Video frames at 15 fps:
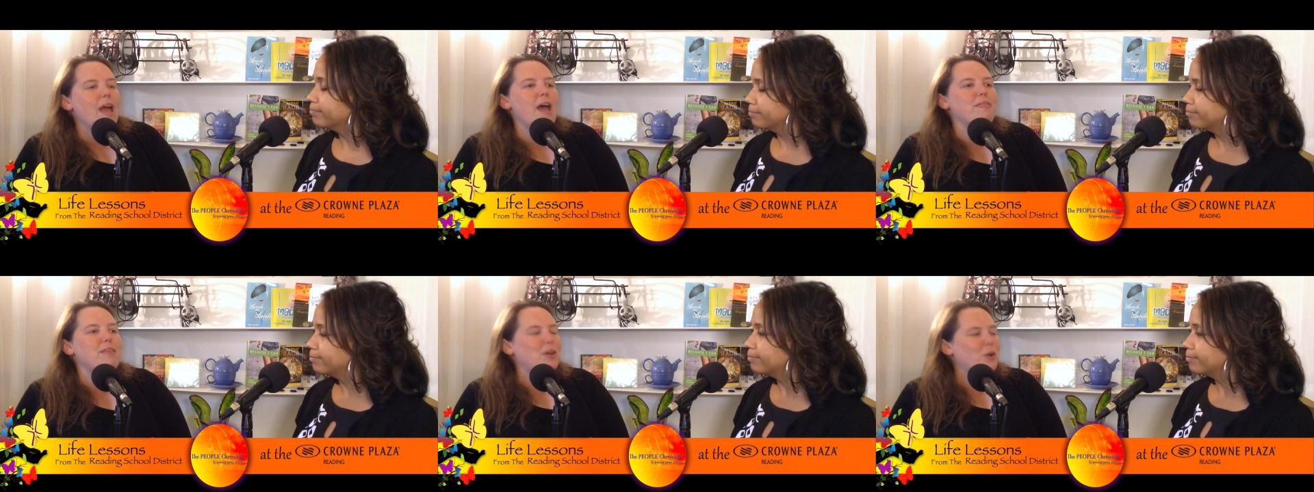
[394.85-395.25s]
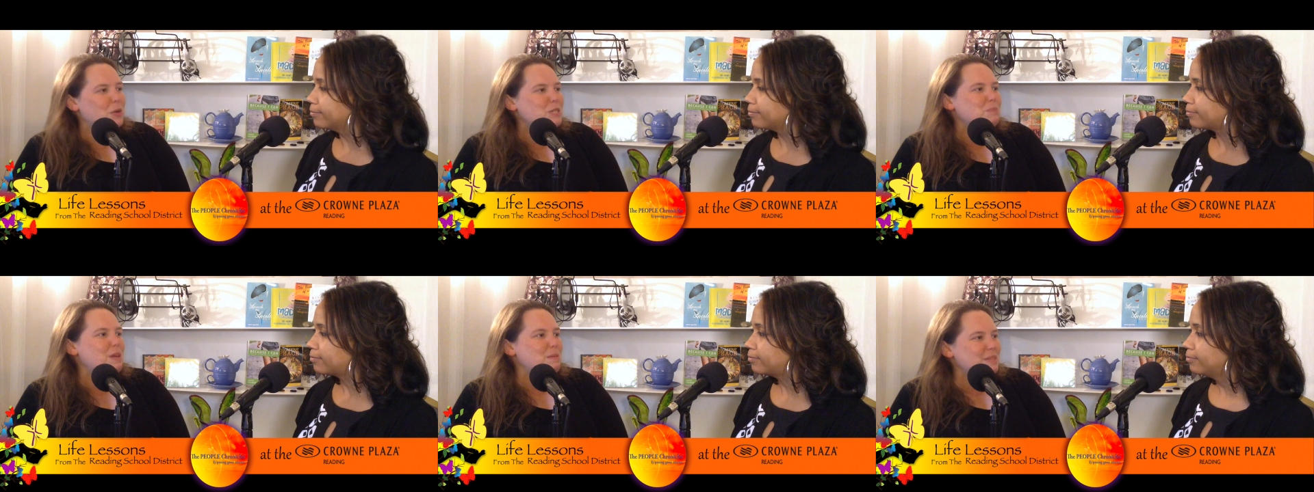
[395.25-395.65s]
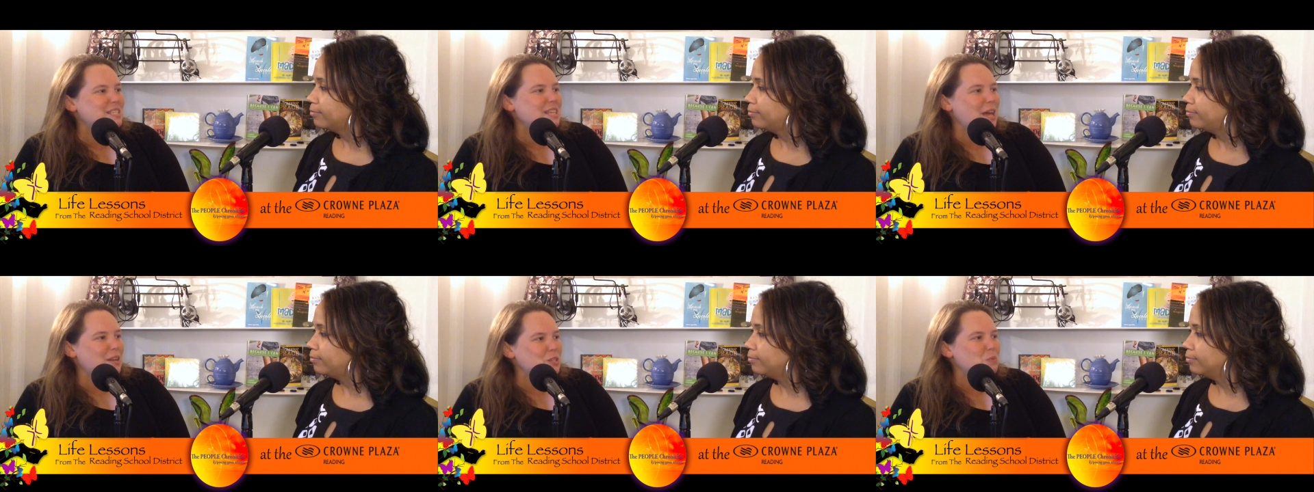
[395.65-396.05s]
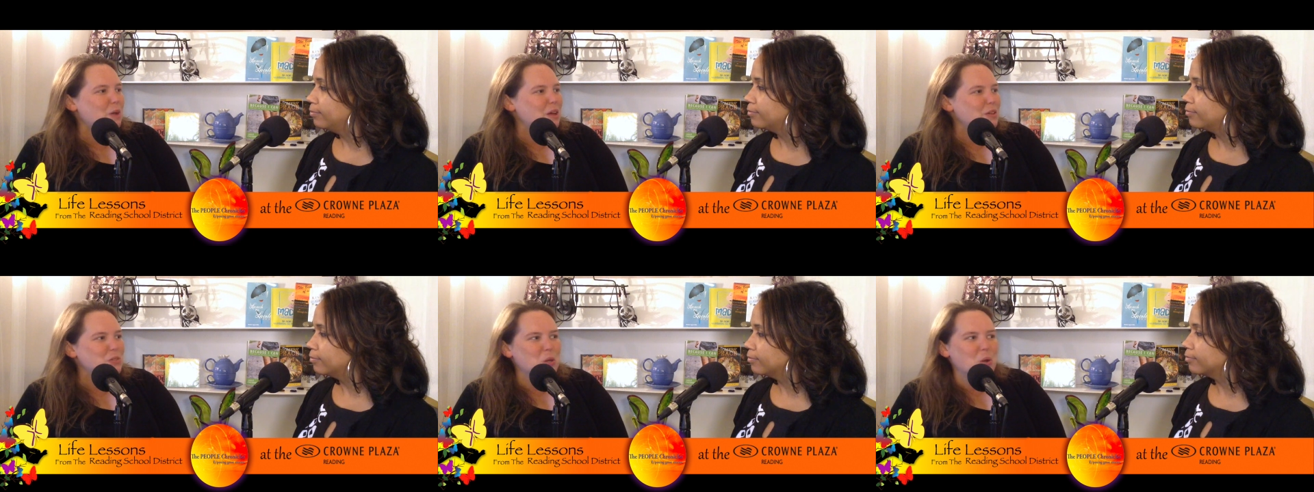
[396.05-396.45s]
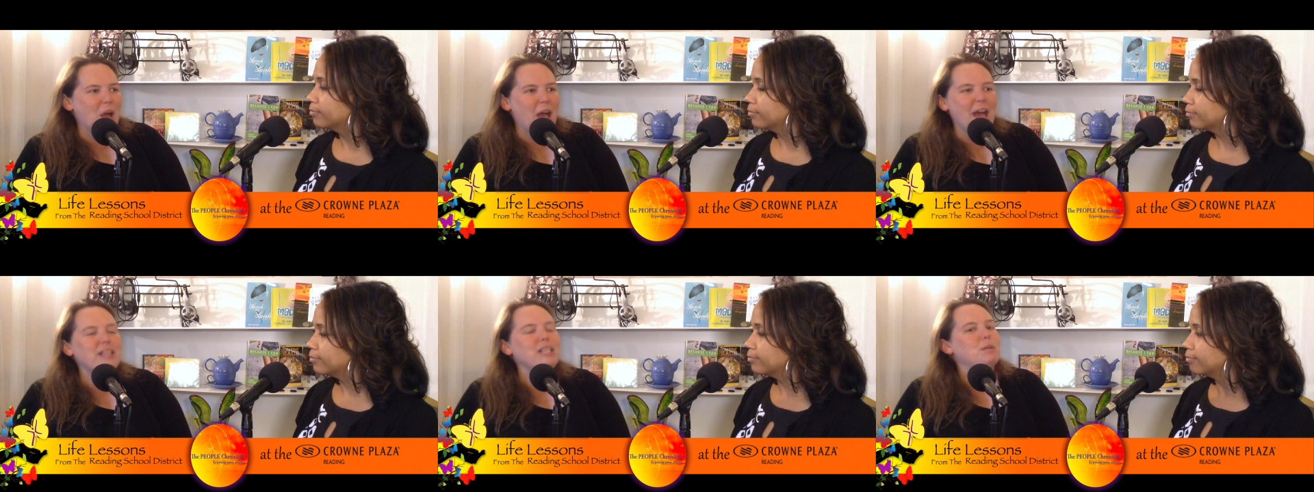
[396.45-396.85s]
Speaker 1: and that always made me sad as well. So
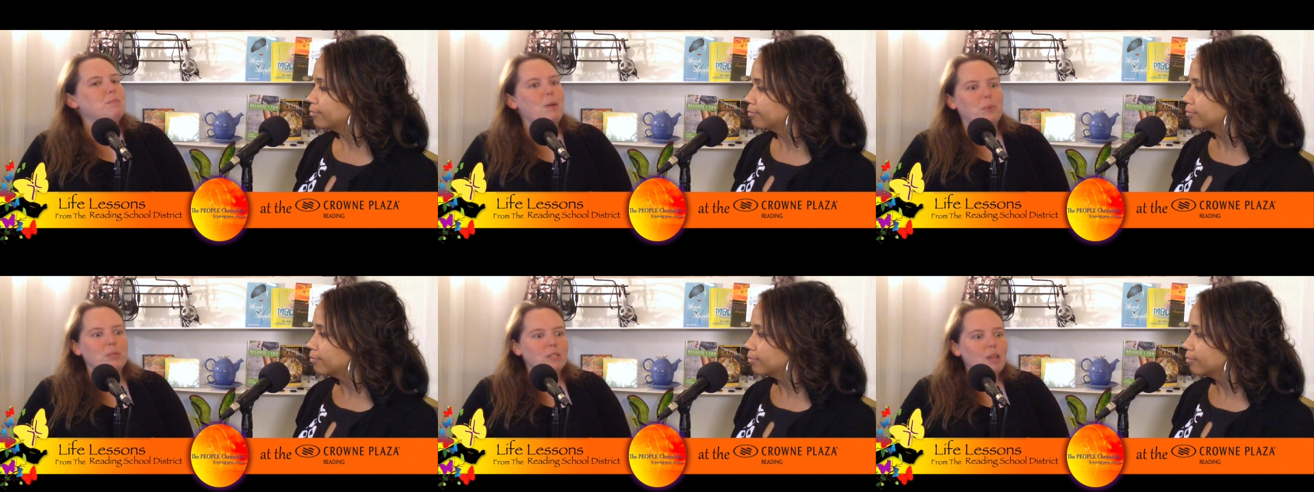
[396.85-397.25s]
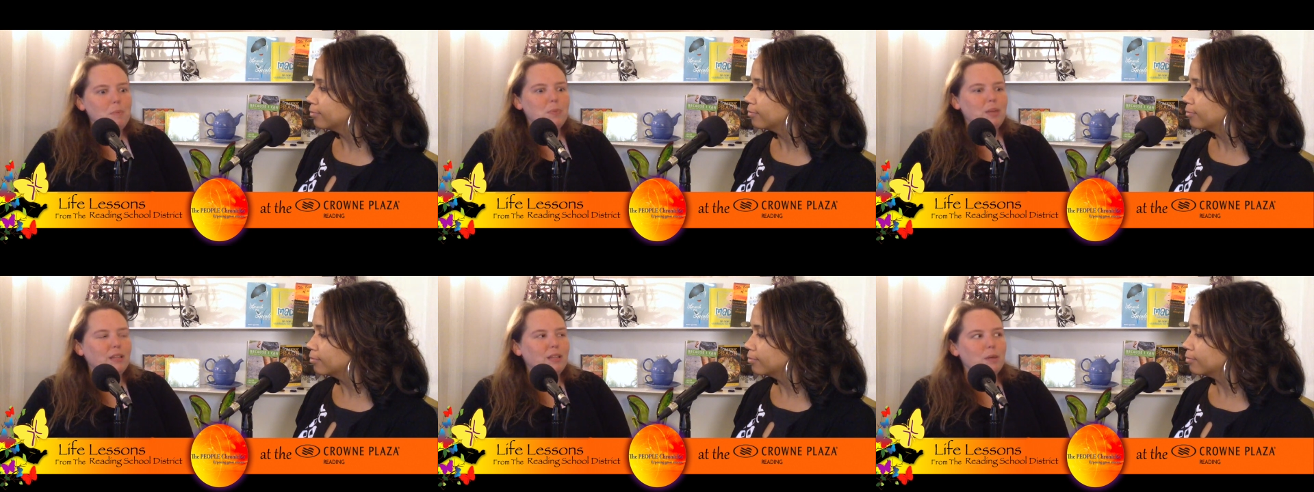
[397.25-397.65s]
I had to come up with some something